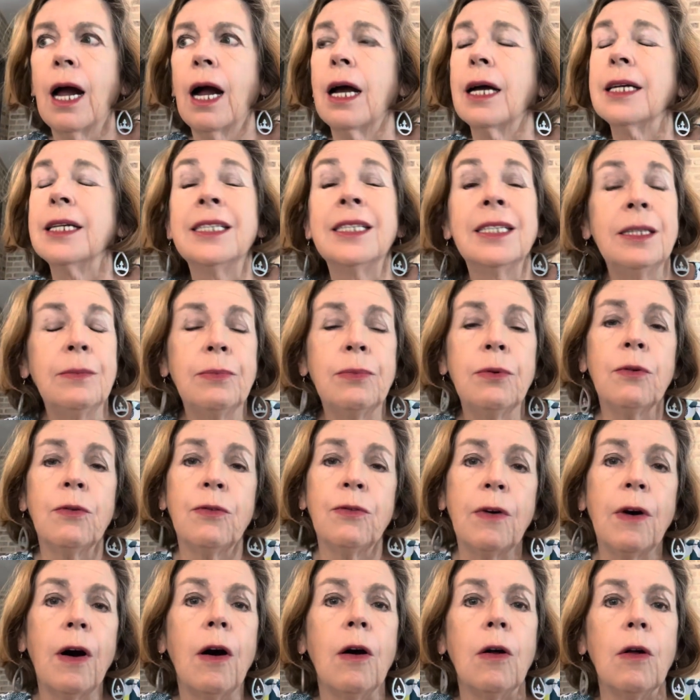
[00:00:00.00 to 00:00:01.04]
A simple
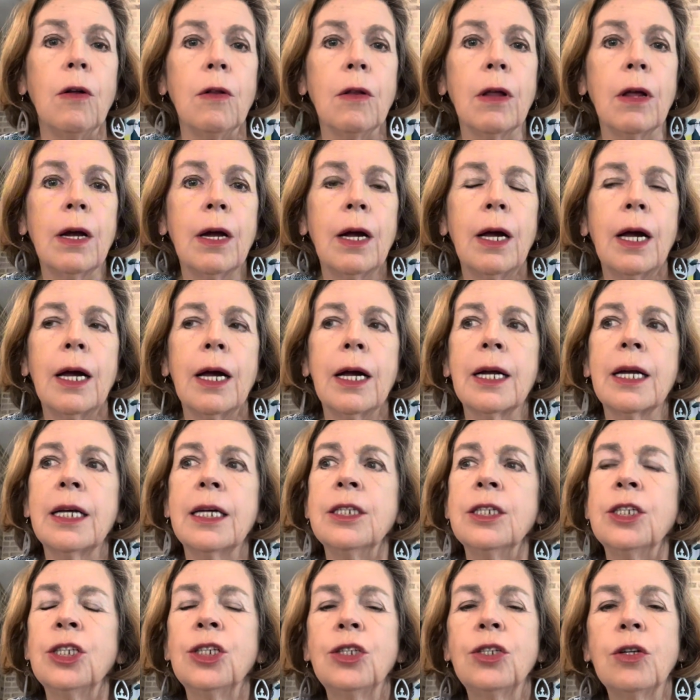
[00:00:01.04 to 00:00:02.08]
fall
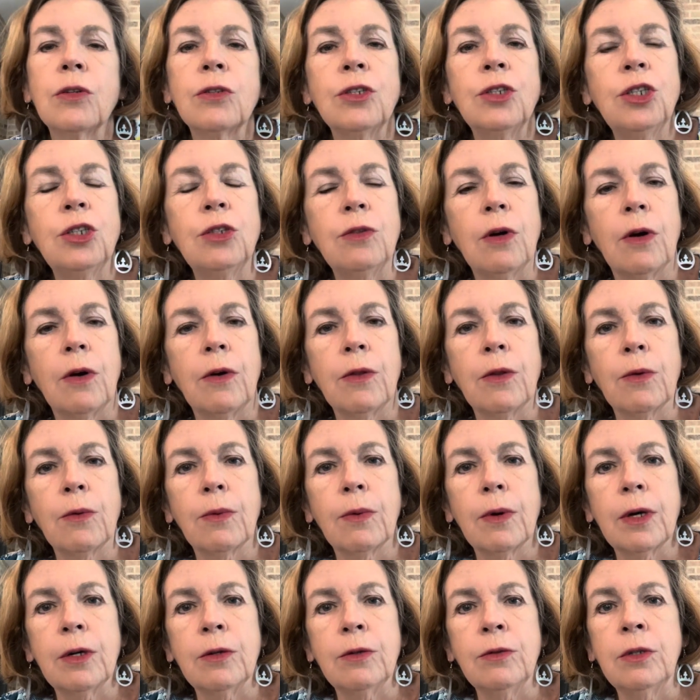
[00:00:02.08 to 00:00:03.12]
can start you on the
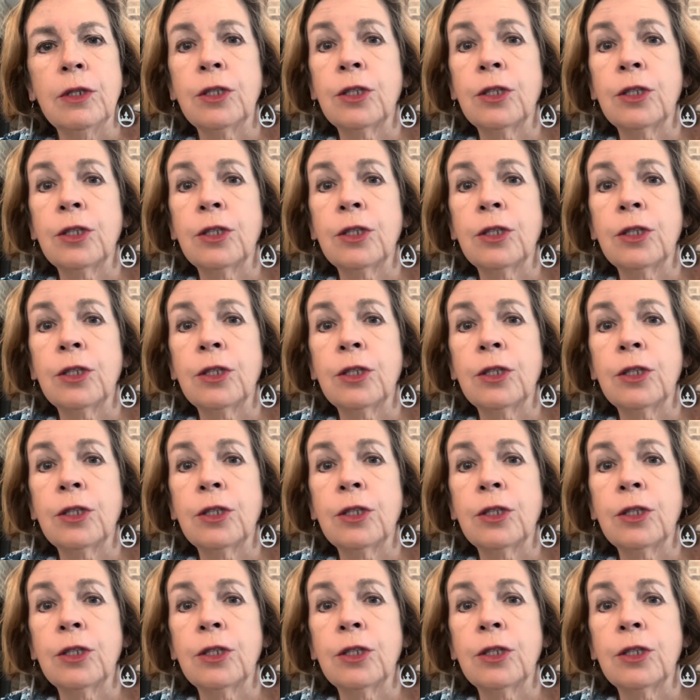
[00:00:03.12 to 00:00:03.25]
road